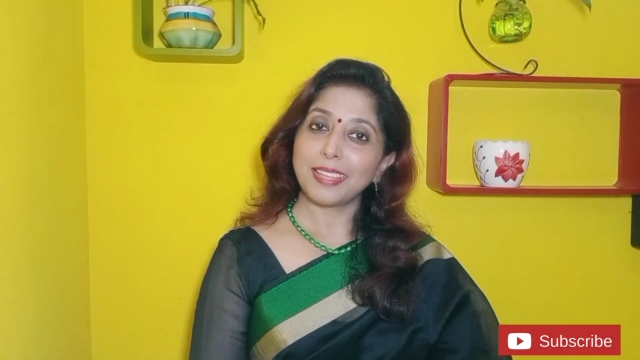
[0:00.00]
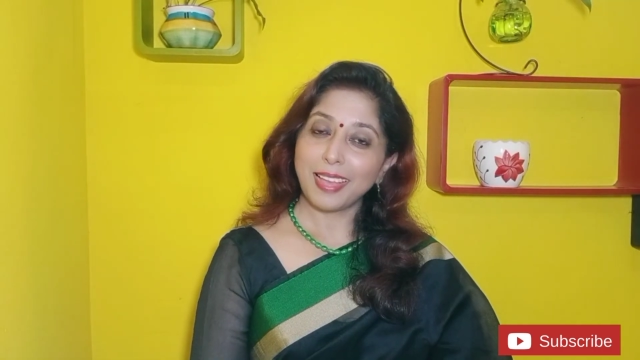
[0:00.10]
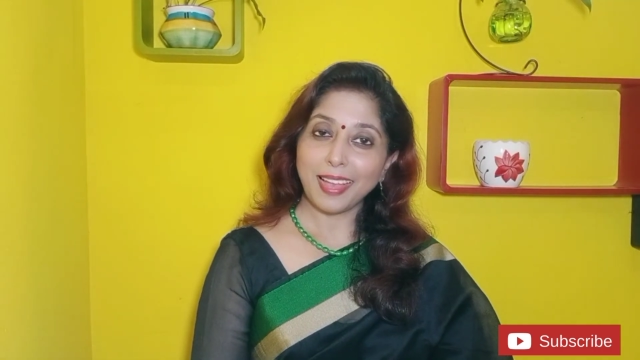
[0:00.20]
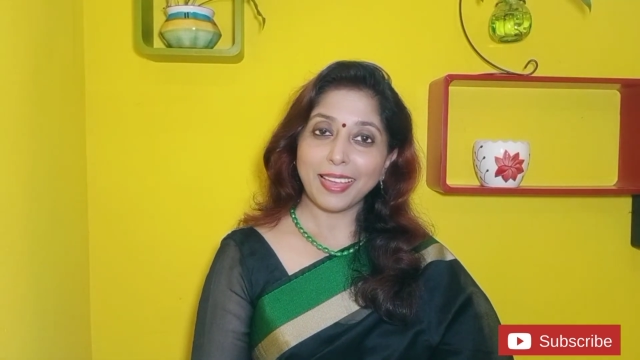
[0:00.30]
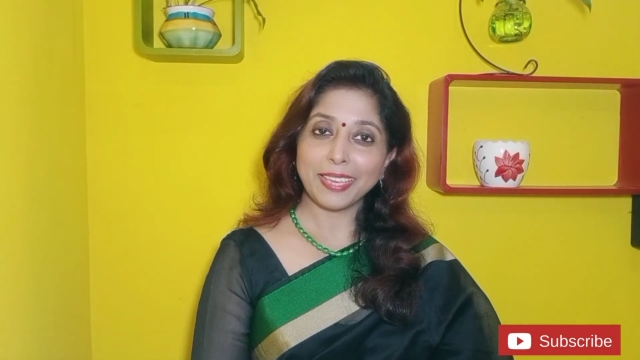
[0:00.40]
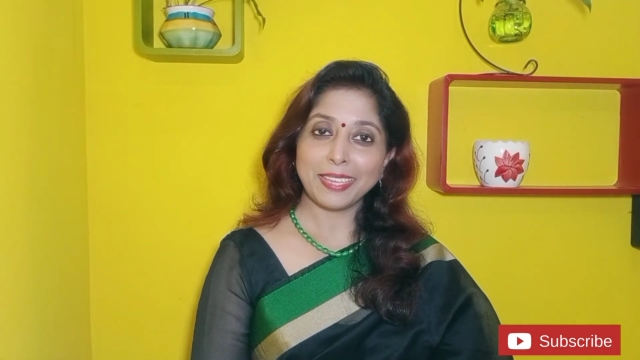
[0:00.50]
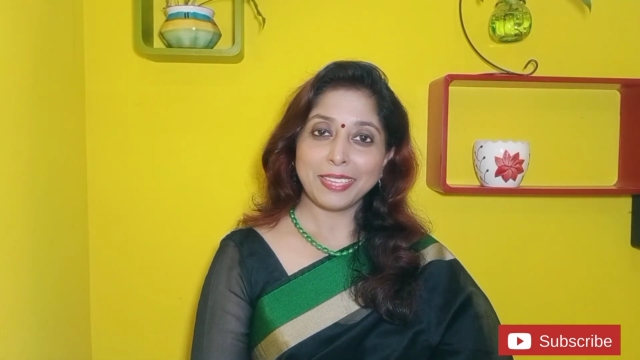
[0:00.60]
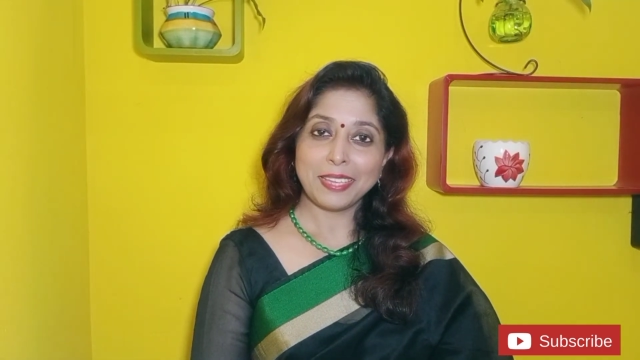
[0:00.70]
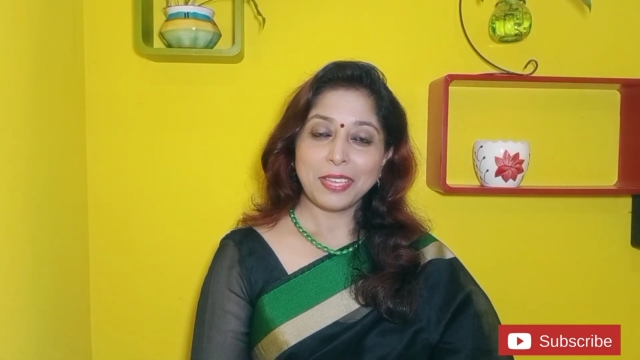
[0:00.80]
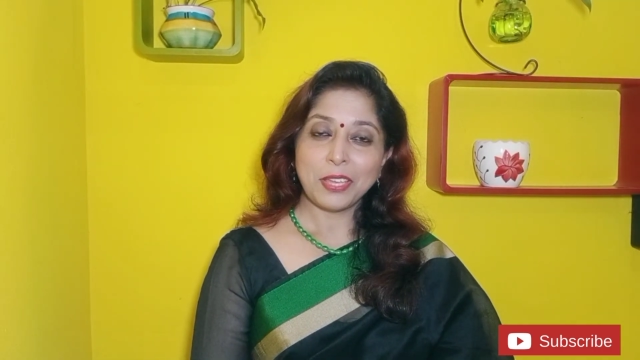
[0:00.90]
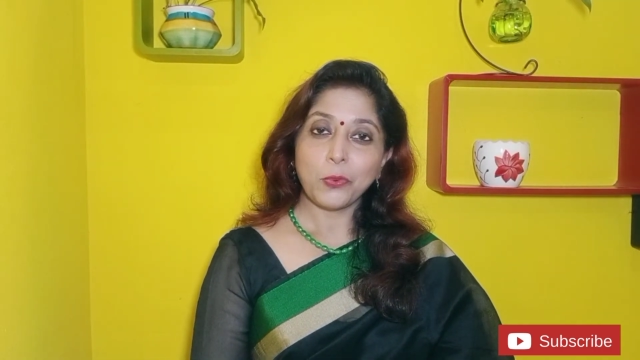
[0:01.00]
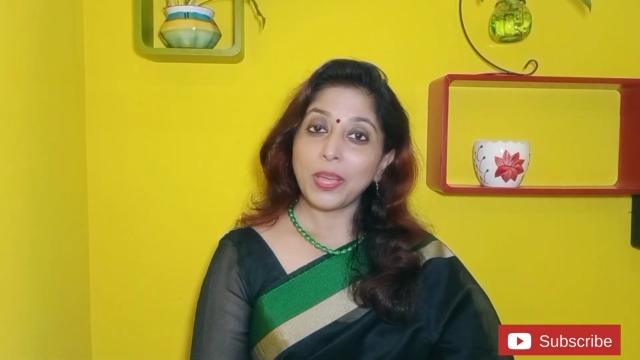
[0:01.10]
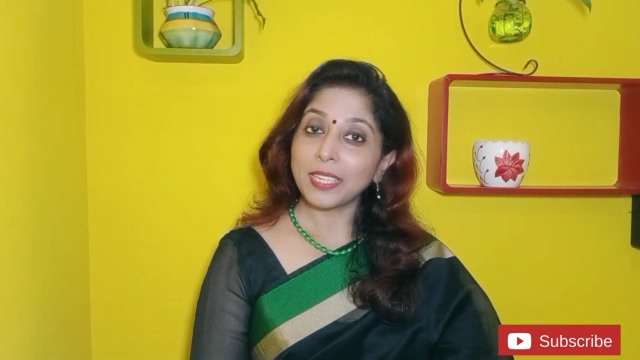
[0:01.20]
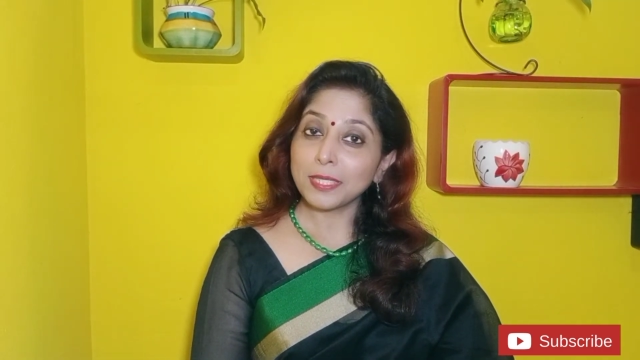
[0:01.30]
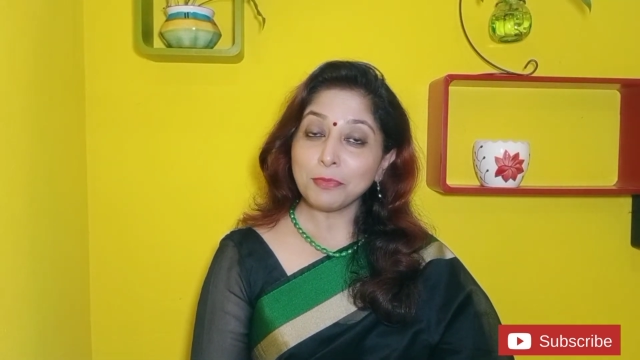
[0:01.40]
Hi,
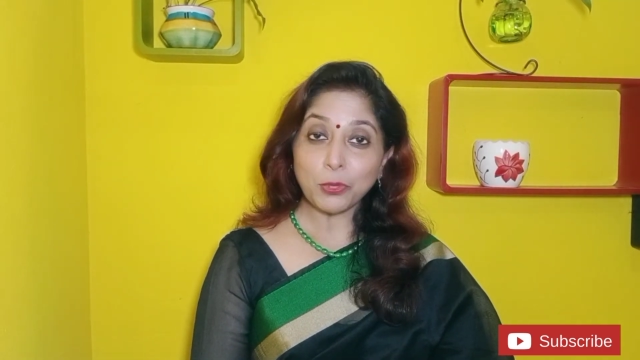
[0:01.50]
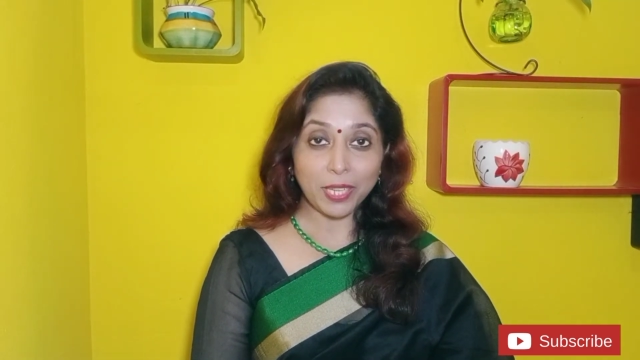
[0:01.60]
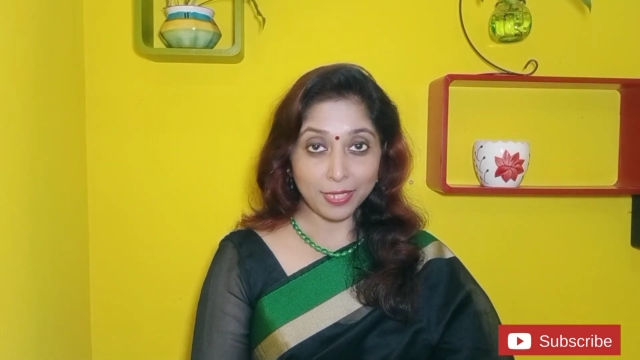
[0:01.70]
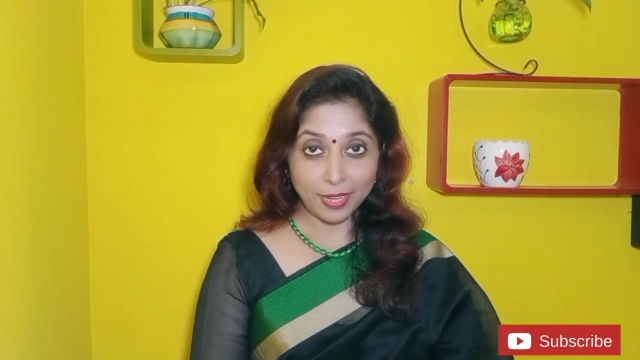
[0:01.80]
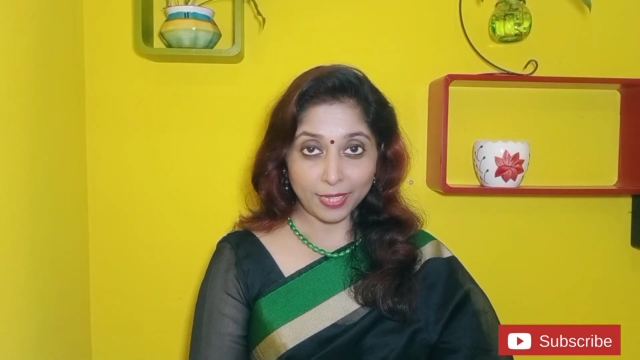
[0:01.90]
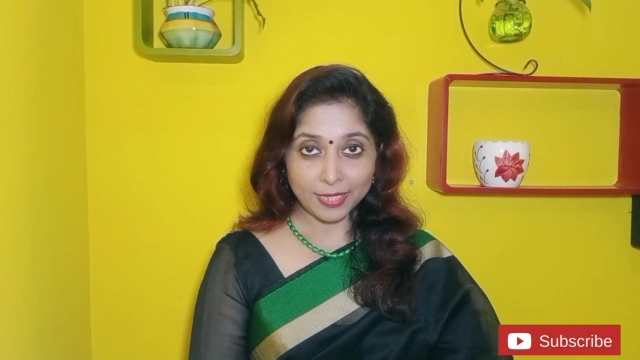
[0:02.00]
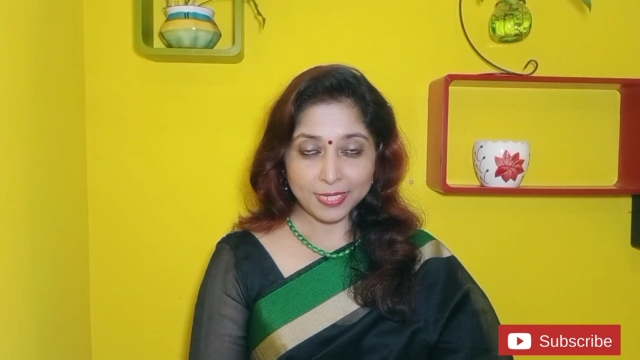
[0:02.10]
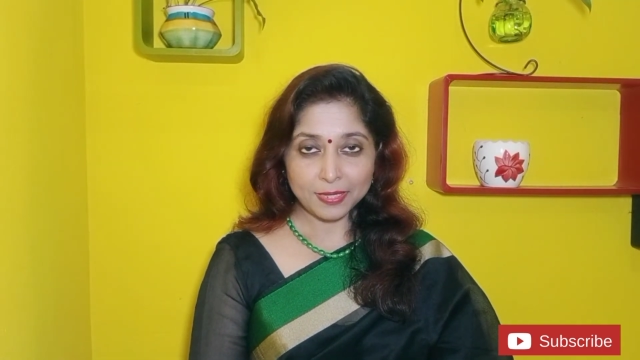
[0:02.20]
welcome to Ignite.